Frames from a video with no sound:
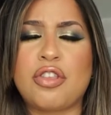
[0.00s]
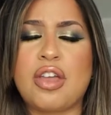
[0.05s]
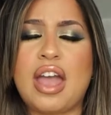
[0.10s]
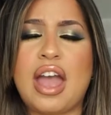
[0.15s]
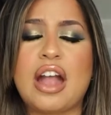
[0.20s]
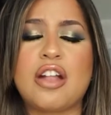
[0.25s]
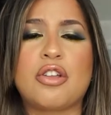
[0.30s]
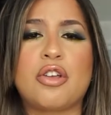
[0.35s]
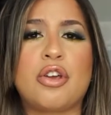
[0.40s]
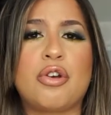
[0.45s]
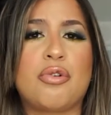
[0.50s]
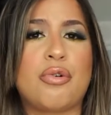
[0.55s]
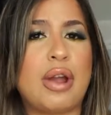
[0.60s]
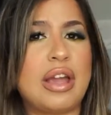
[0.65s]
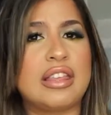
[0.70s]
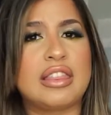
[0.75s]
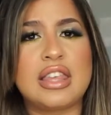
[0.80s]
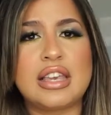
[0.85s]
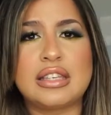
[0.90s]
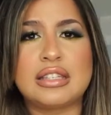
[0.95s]
they had
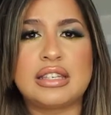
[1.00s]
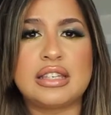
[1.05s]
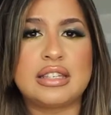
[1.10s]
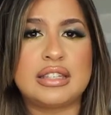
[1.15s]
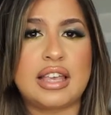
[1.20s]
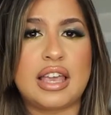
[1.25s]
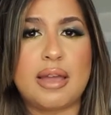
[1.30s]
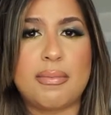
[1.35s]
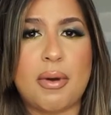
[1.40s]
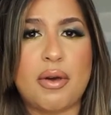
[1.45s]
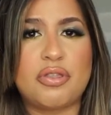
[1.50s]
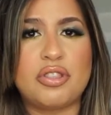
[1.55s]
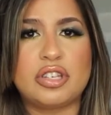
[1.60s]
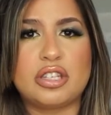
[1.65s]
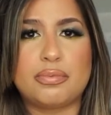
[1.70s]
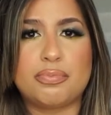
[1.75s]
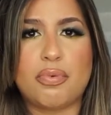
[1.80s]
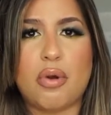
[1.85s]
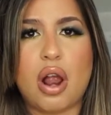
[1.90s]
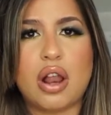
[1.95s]
great things to say about
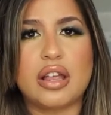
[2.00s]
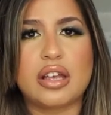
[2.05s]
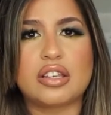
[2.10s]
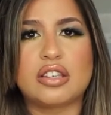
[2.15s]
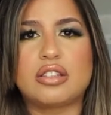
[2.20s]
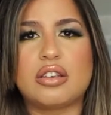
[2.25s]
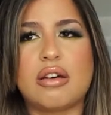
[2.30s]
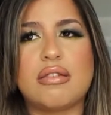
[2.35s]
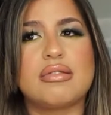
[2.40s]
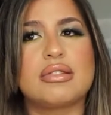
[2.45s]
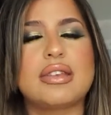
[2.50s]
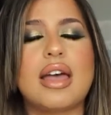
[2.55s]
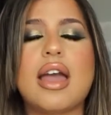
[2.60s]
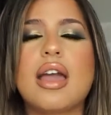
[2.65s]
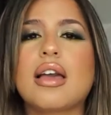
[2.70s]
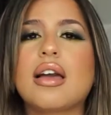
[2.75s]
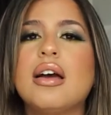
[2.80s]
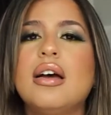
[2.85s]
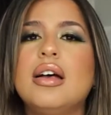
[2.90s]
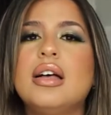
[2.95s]
this product. So I was
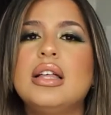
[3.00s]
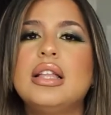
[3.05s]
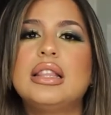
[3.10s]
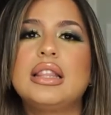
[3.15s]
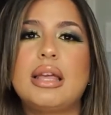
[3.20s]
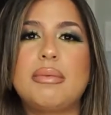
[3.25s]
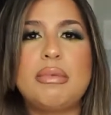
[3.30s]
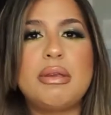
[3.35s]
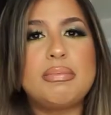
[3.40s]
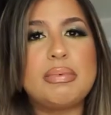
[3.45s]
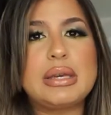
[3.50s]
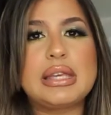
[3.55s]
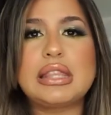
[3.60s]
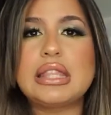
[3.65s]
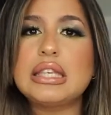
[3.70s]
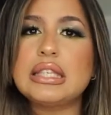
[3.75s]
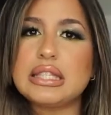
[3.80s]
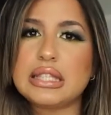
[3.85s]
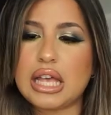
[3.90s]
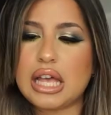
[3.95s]
like, let me pick
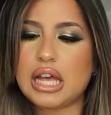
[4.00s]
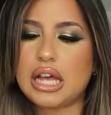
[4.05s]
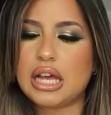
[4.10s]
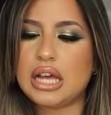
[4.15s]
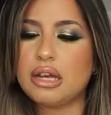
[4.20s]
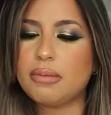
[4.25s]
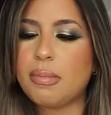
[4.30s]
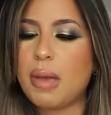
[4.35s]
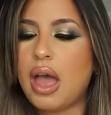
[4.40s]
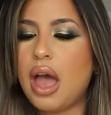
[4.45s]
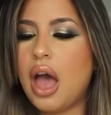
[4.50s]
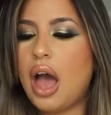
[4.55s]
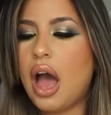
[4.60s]
this up.